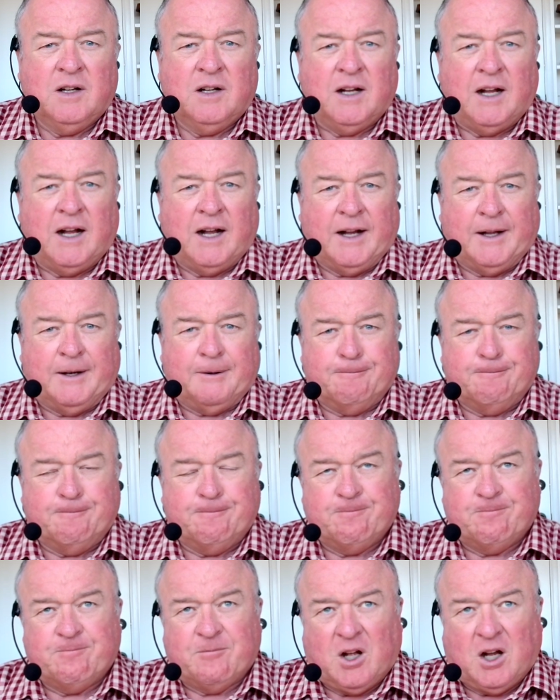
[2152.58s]
and
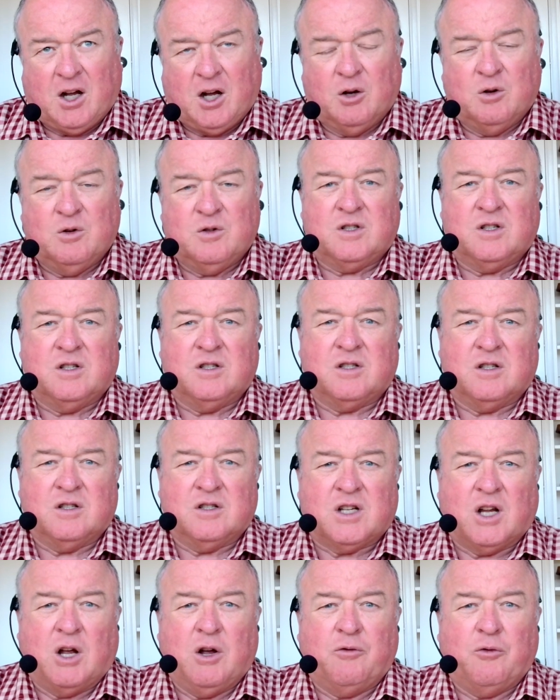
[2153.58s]
hoses and
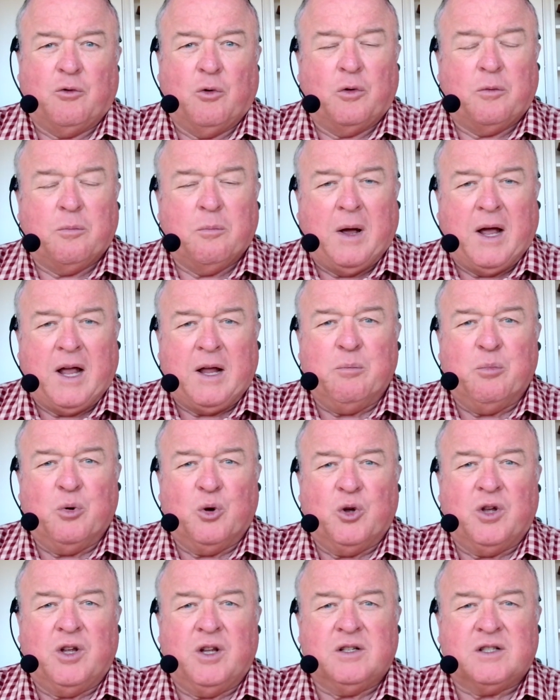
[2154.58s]
so forth may
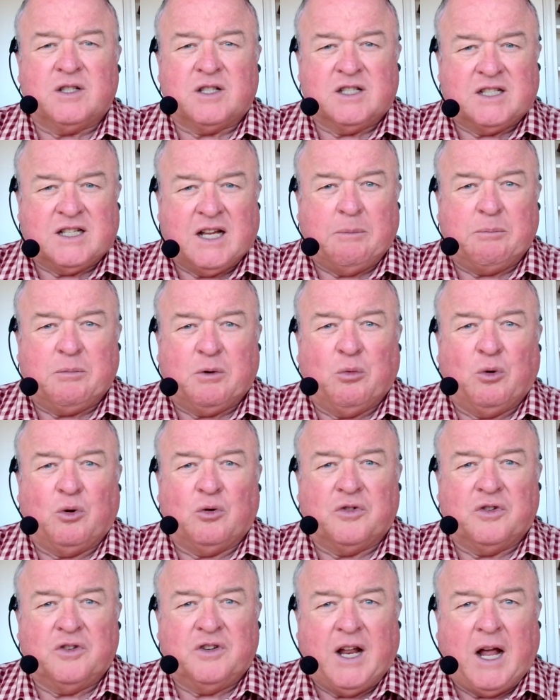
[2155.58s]
be susceptible
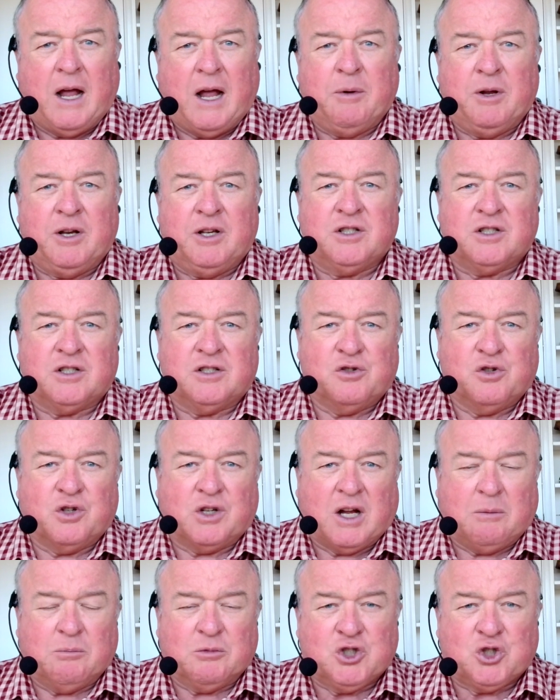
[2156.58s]
to damage as you
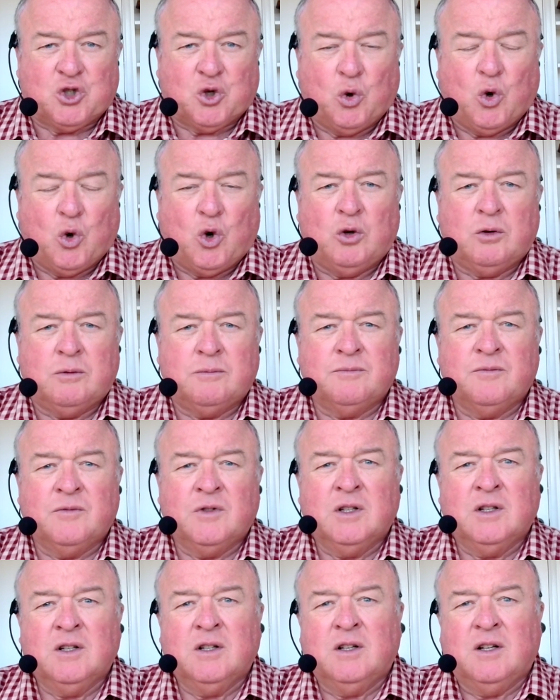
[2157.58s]
come ashore
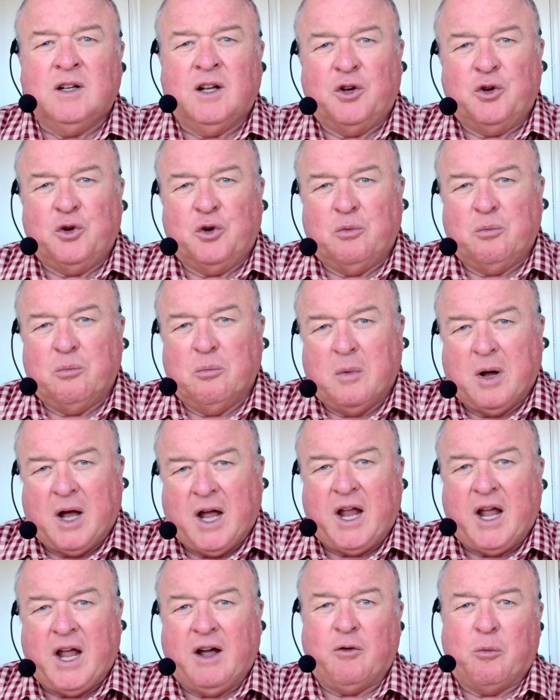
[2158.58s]
and you may
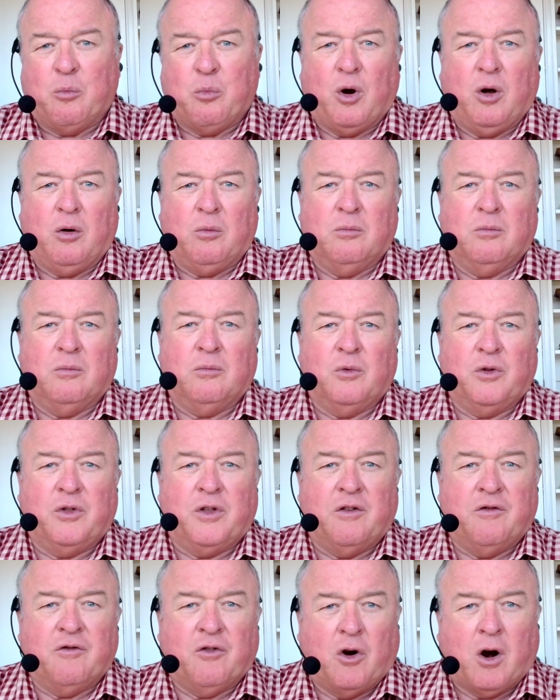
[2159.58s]
have a problem with
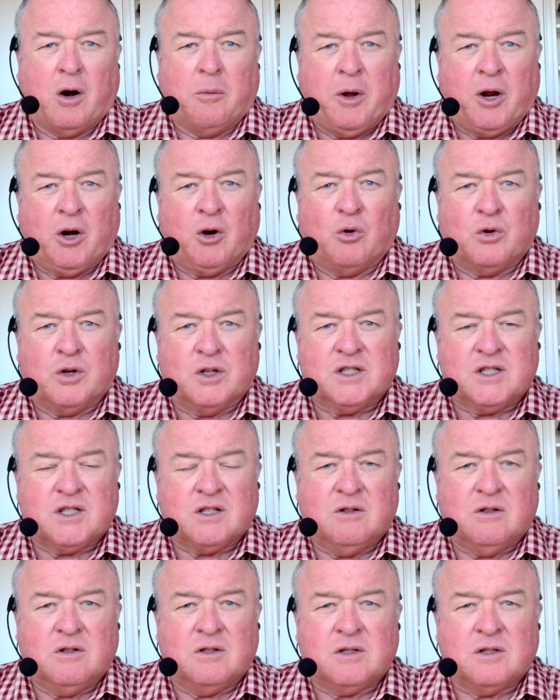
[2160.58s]
environmental
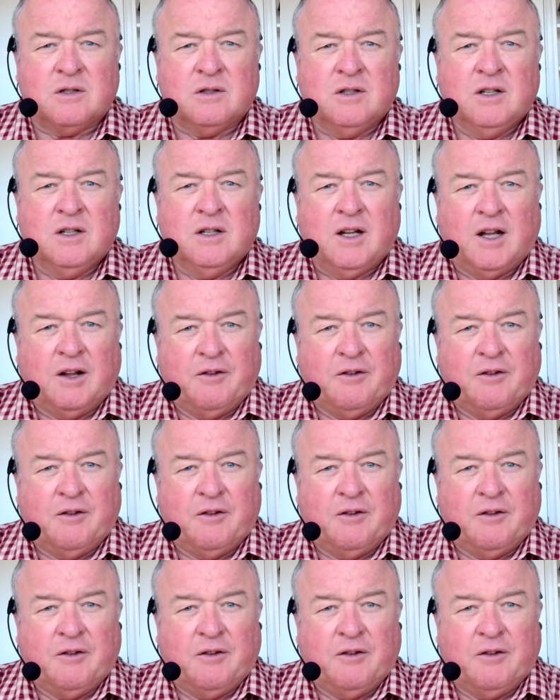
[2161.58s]
concerns if